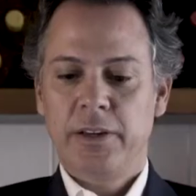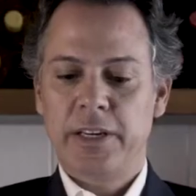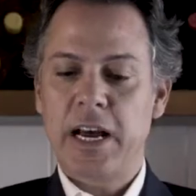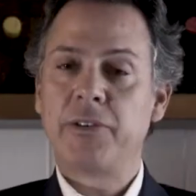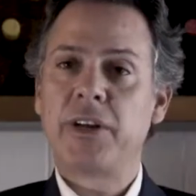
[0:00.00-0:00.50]

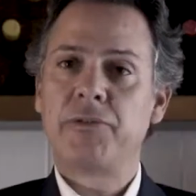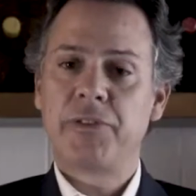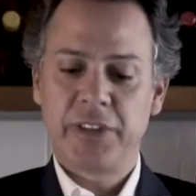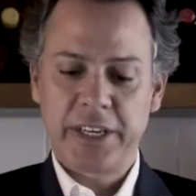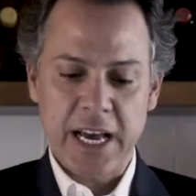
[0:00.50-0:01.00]
Now that we've
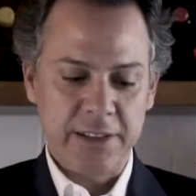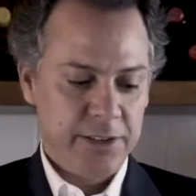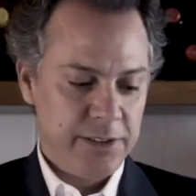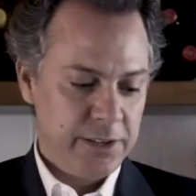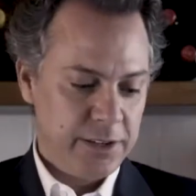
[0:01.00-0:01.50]

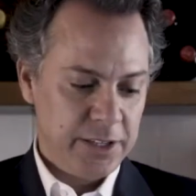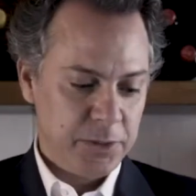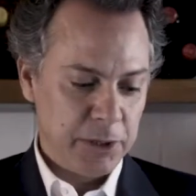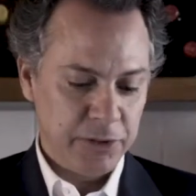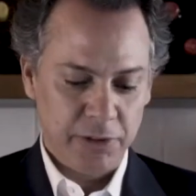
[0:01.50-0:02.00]
decanted this
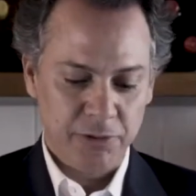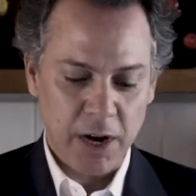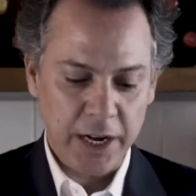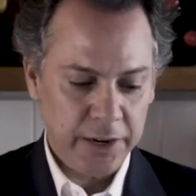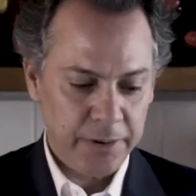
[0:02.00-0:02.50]
bottle of
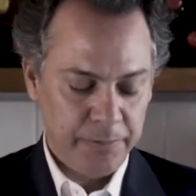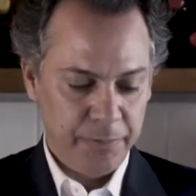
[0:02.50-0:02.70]
wine,